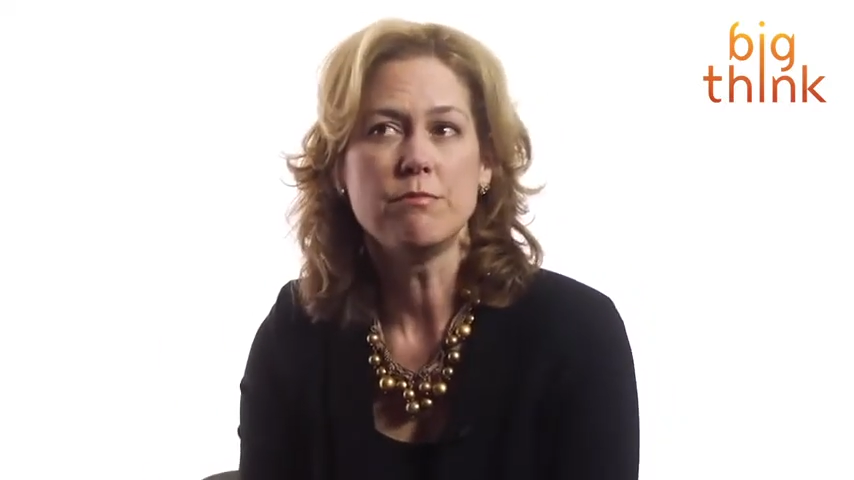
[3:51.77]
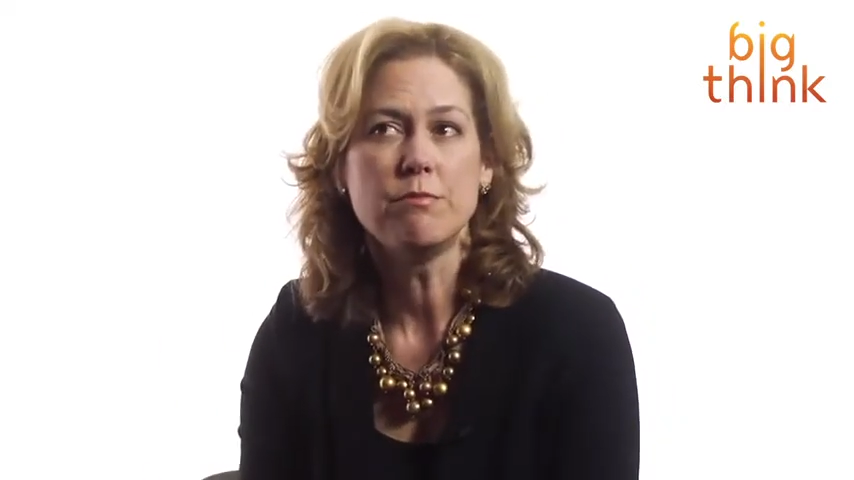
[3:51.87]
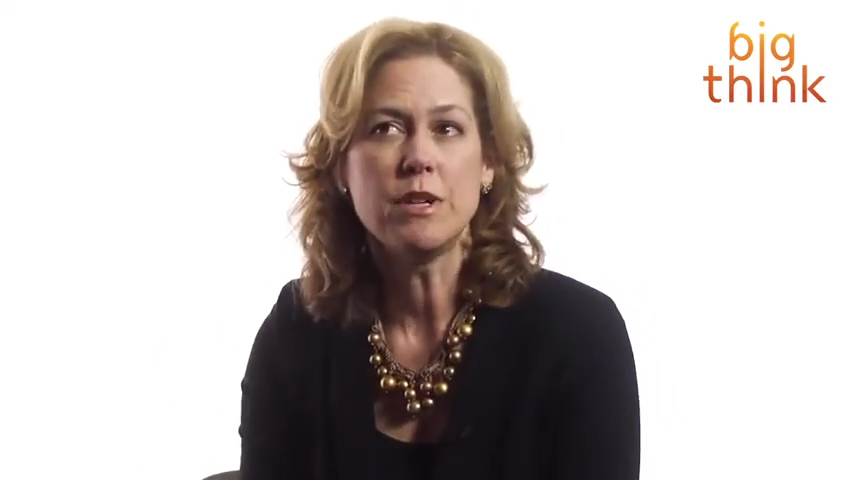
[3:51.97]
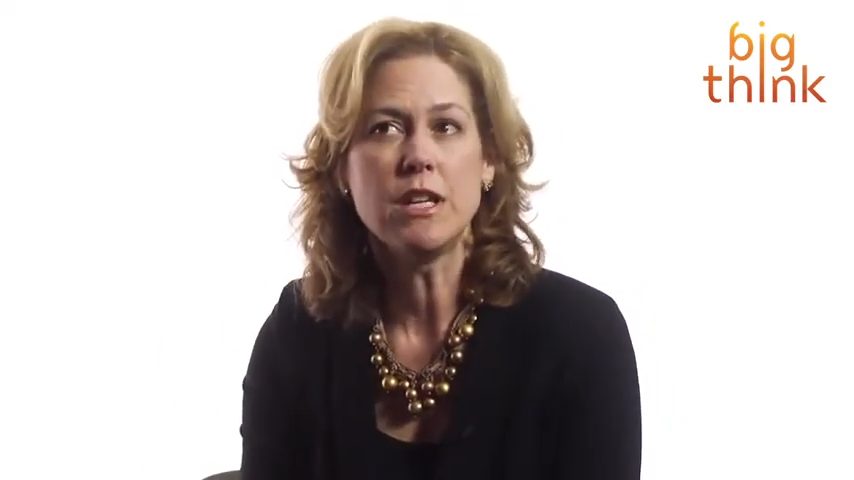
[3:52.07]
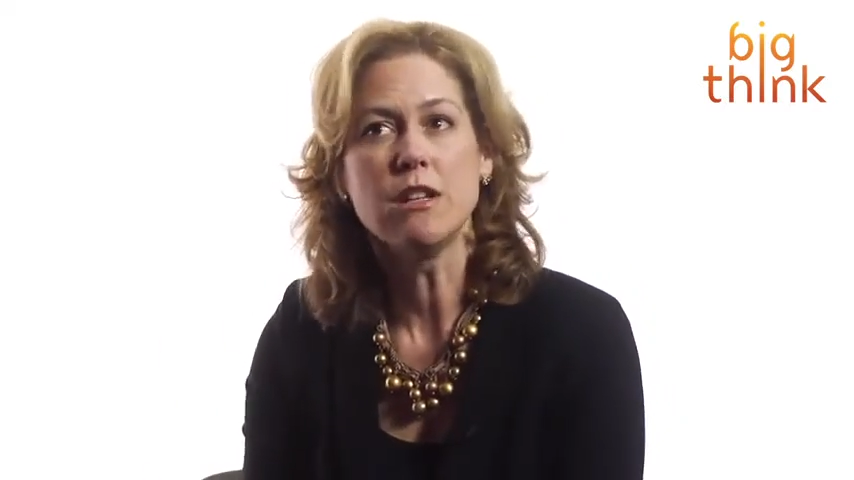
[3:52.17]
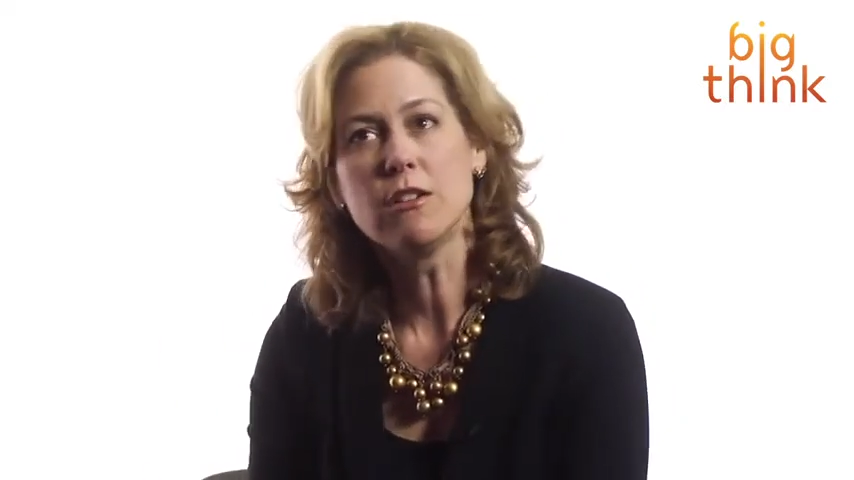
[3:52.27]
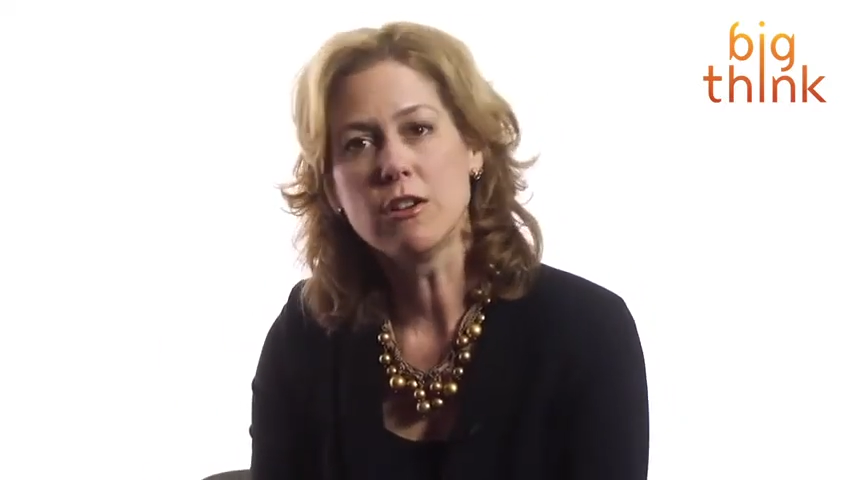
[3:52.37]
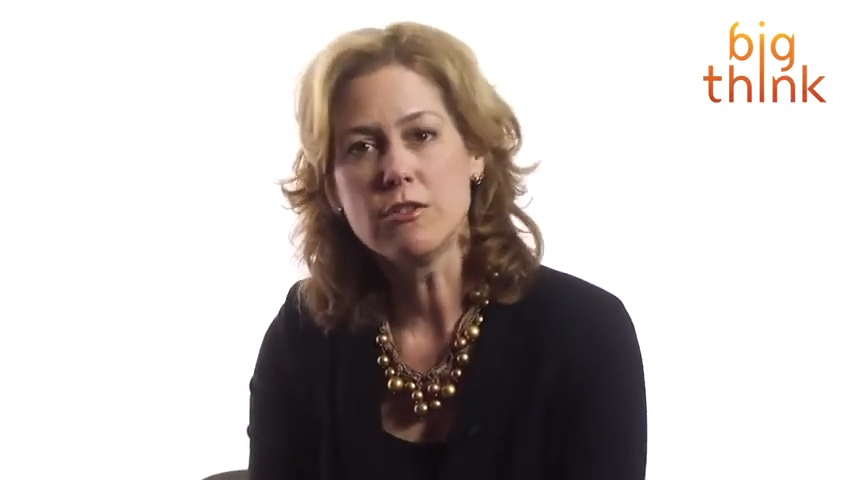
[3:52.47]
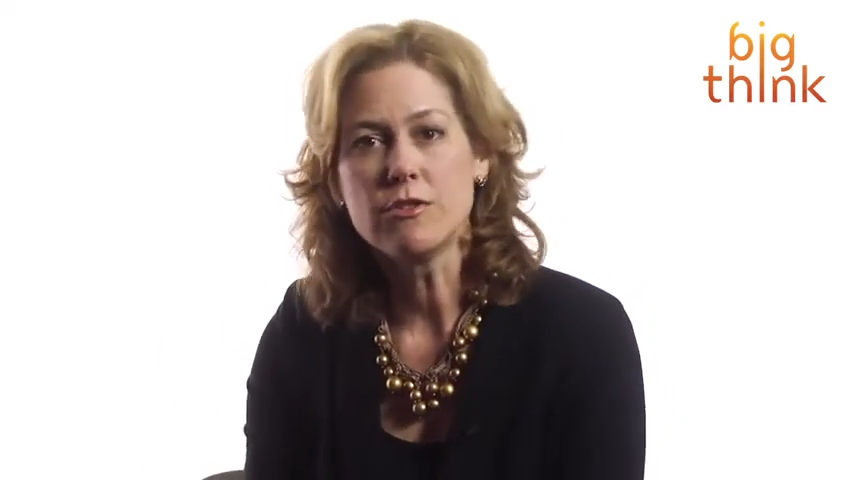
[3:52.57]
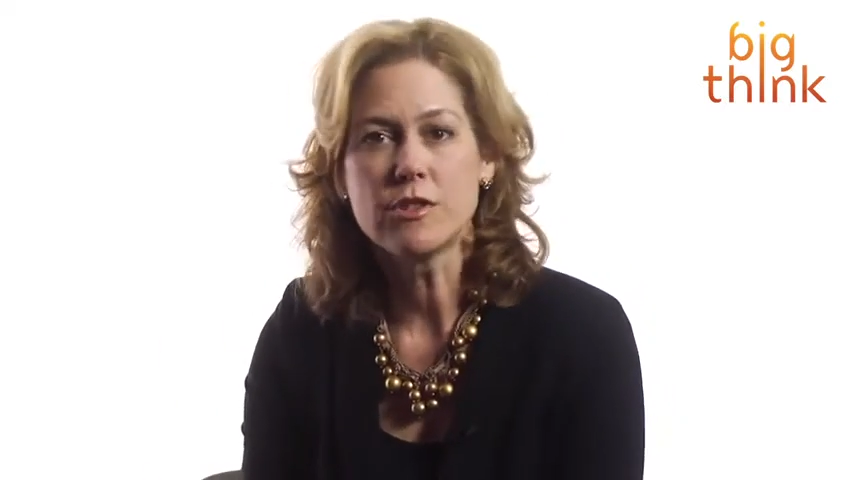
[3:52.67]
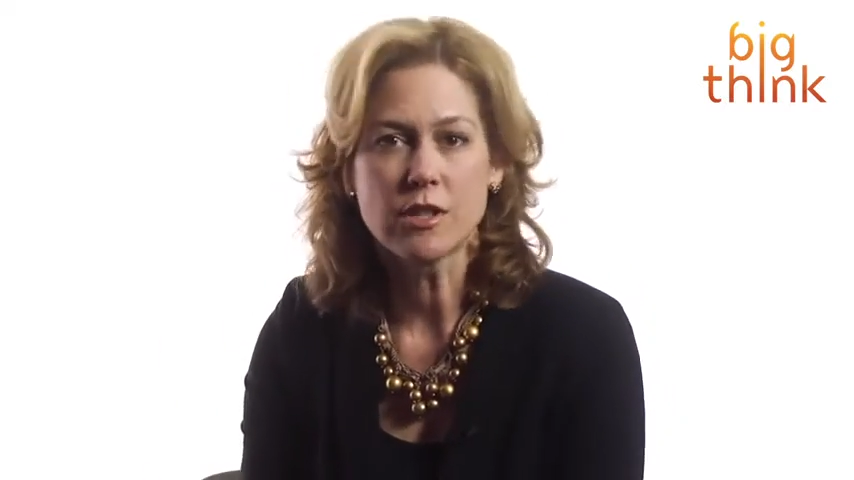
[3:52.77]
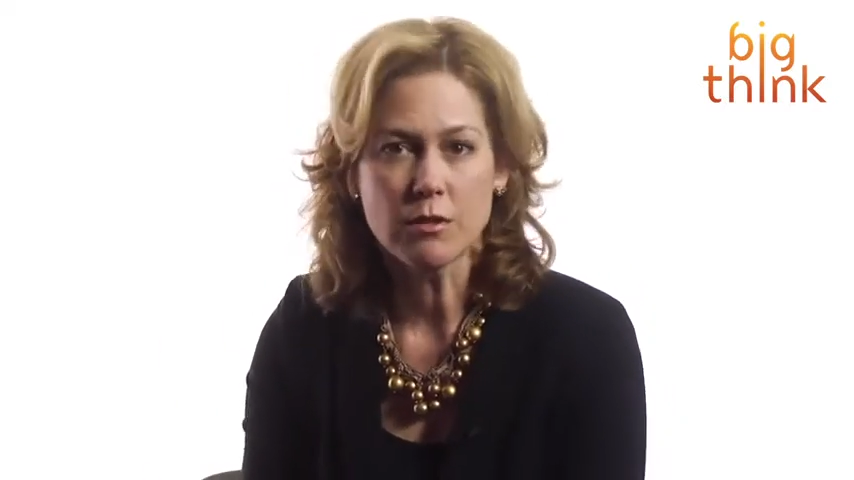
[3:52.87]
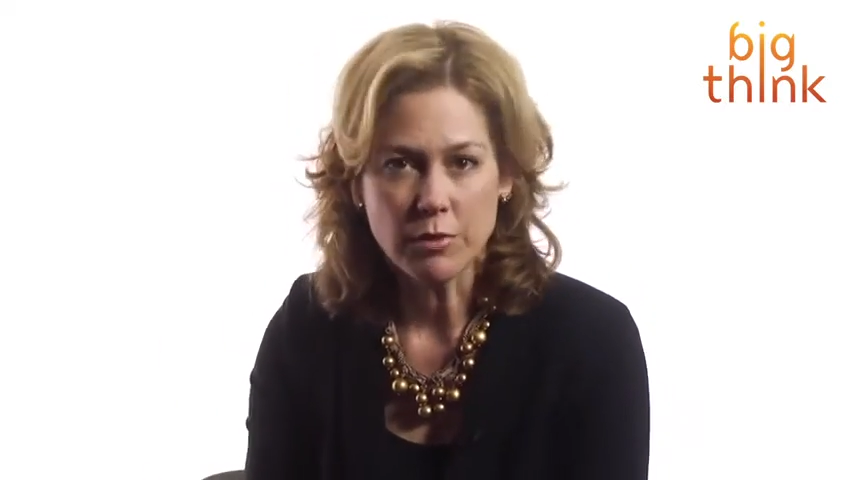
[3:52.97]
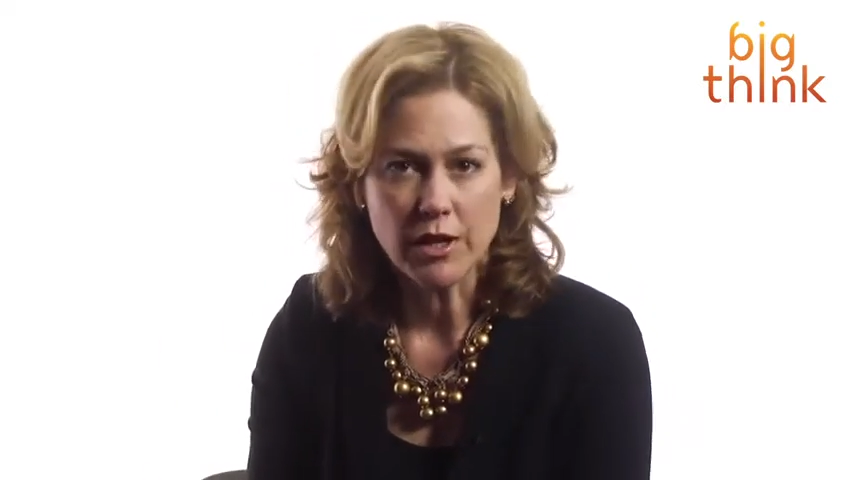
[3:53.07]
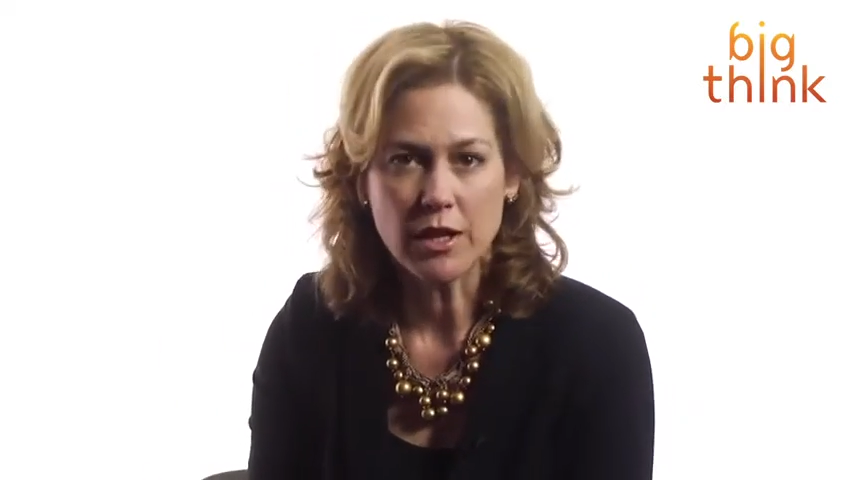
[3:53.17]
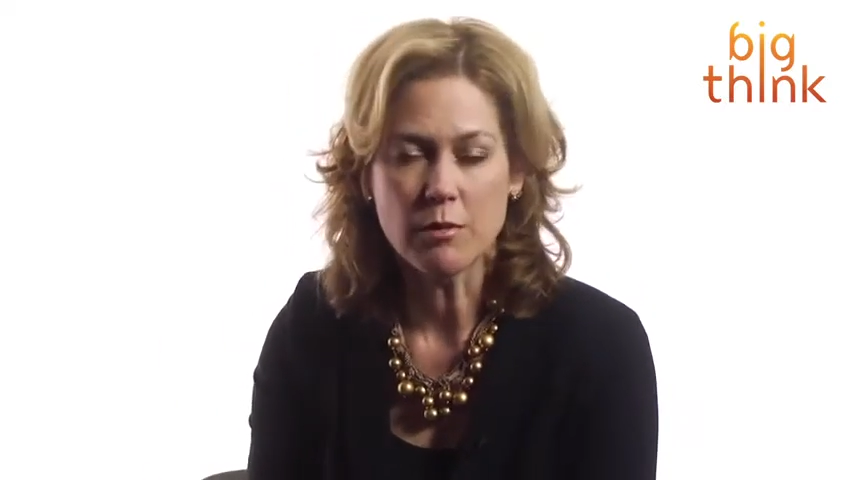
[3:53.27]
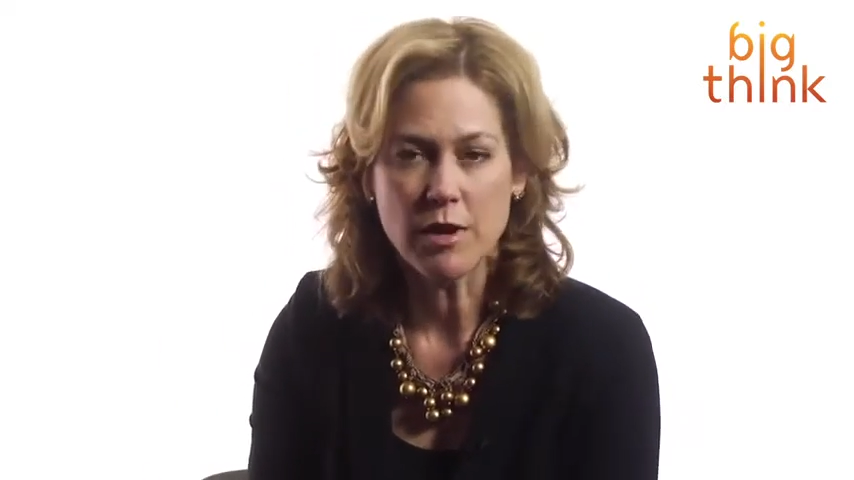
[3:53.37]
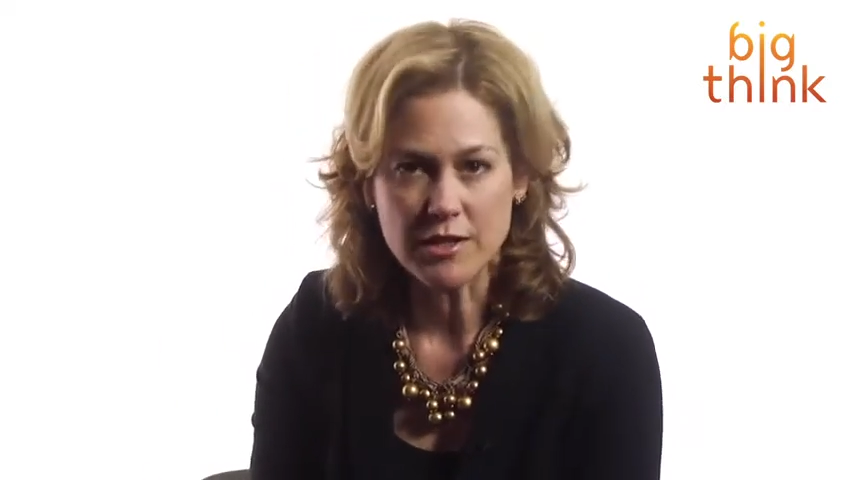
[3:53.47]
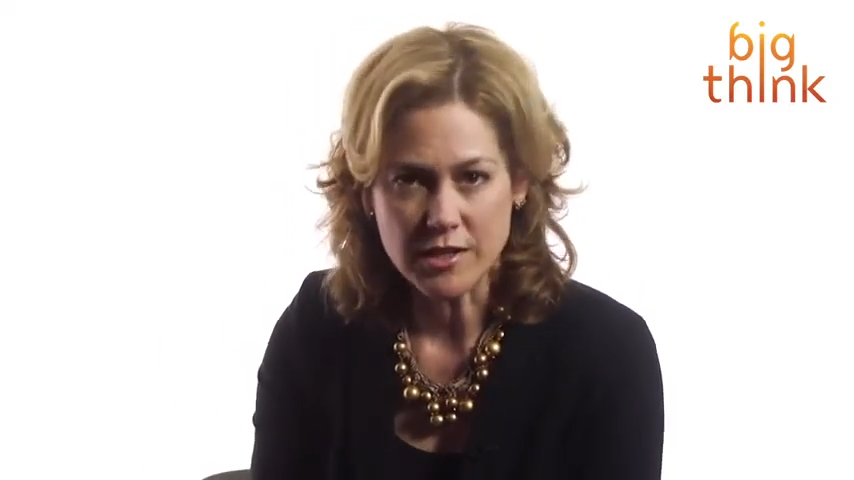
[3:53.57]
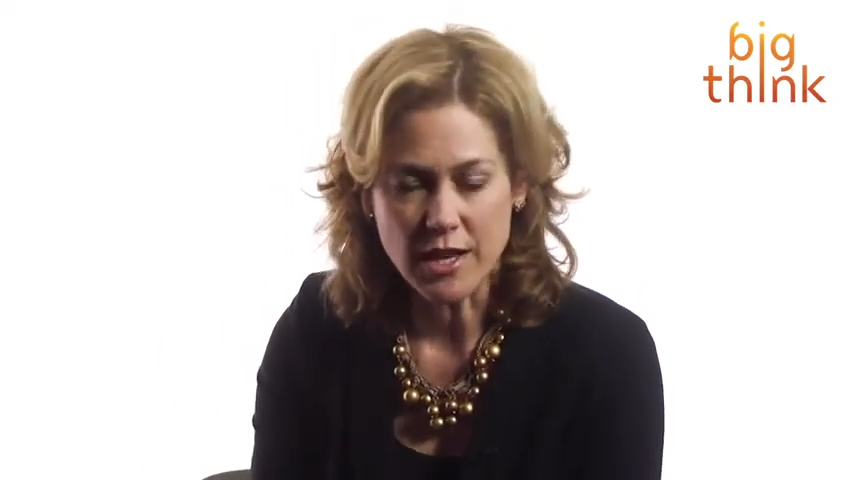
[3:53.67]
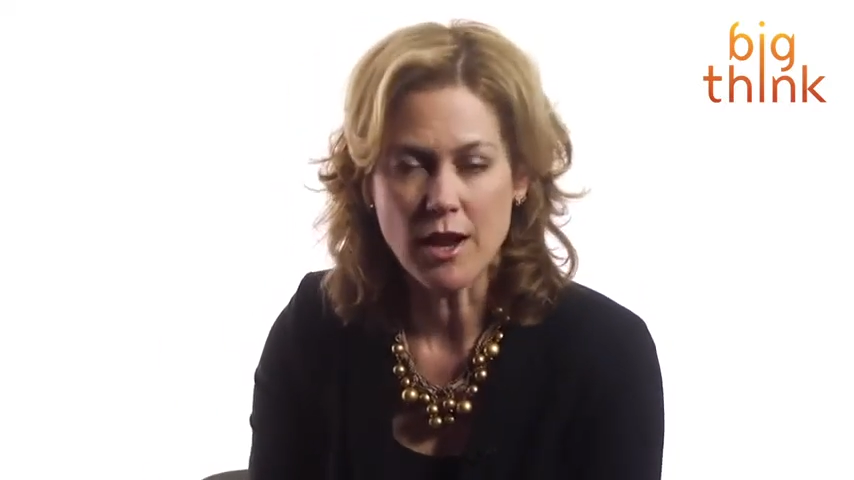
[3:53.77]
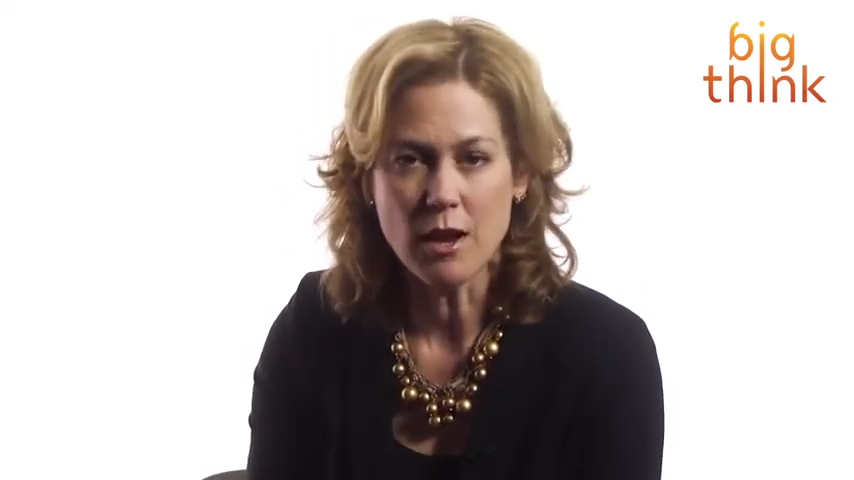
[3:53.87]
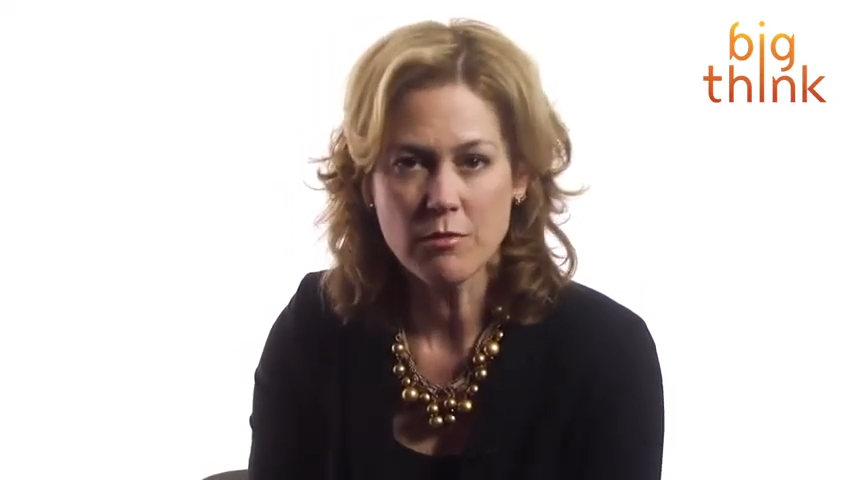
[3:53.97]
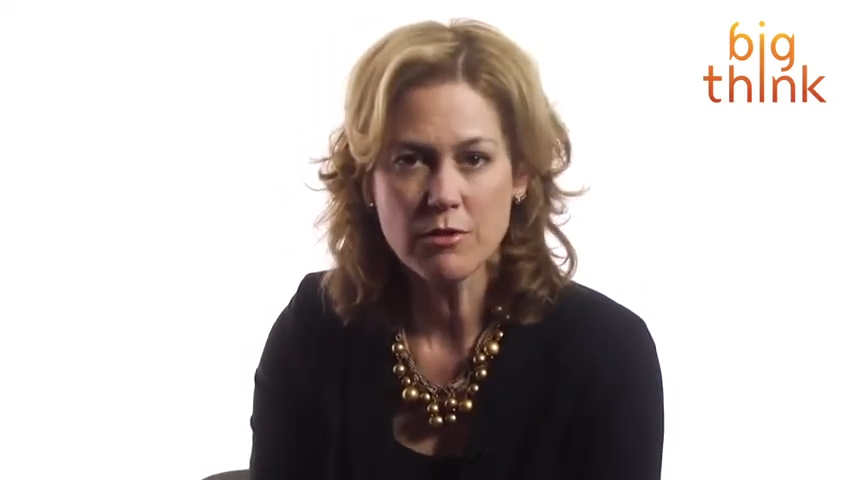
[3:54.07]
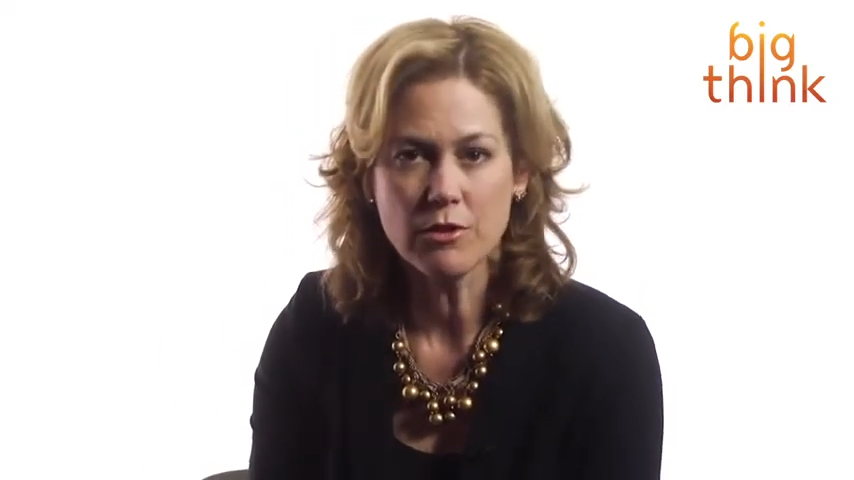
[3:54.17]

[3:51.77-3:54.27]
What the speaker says: Pete goes to complain about Sam,